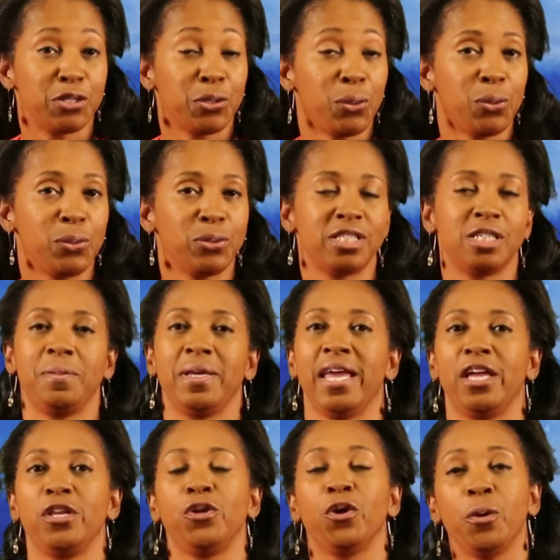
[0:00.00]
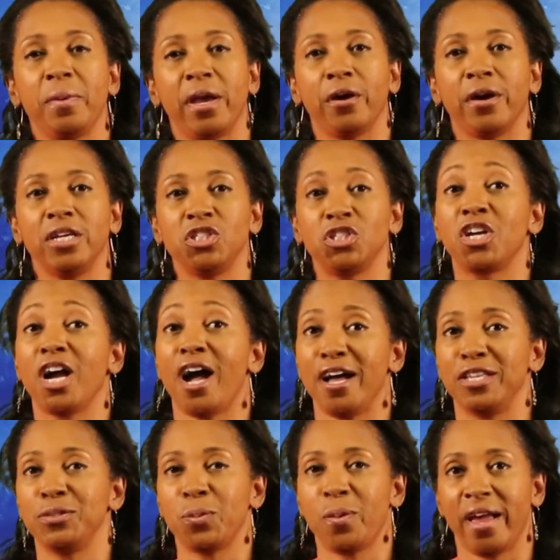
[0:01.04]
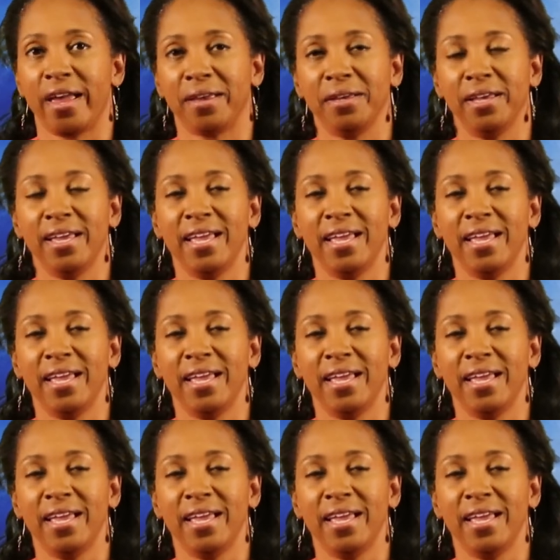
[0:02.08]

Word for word: tools to begin your marriage God's way.